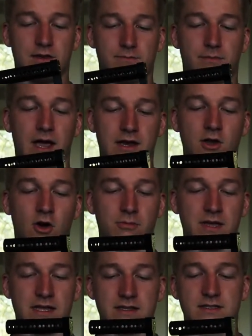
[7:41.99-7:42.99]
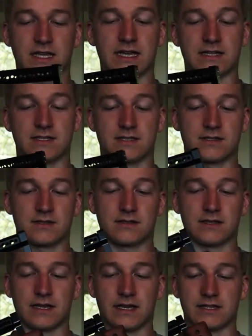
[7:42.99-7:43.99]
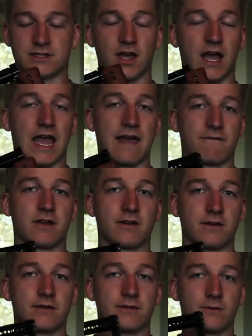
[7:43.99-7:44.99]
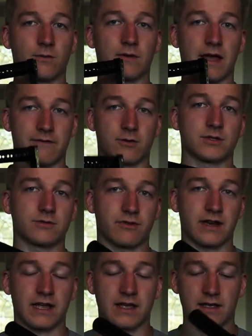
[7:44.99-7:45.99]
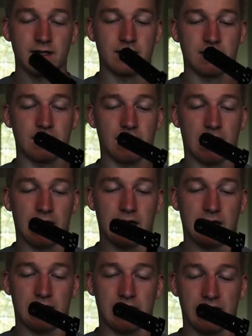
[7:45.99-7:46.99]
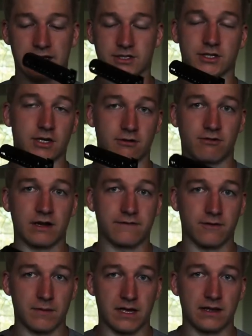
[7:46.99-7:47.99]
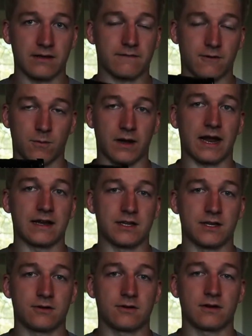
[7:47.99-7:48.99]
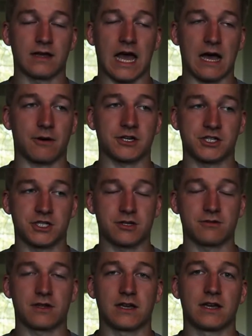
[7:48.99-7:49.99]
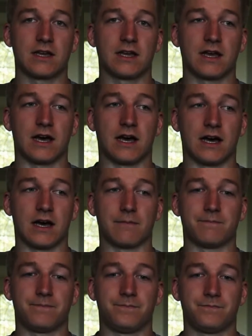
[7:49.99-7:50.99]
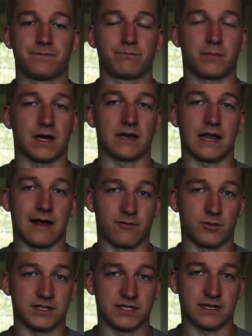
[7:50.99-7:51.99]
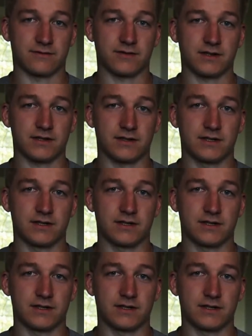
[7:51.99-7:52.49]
By no means it's not everyone's rig. It's a good rig for me, for what I do, how I shoot. But everyone's different.